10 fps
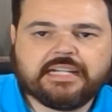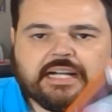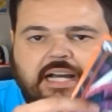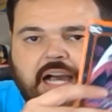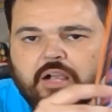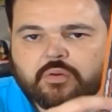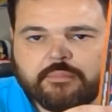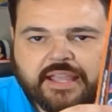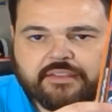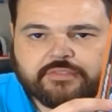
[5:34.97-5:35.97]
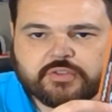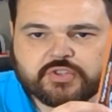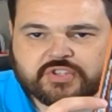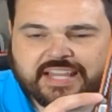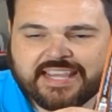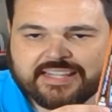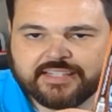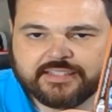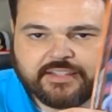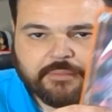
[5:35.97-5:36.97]
Aquaman Future State,
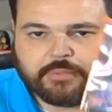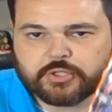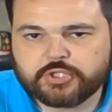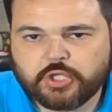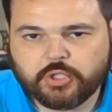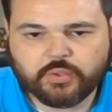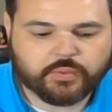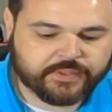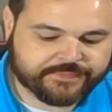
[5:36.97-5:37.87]
#2.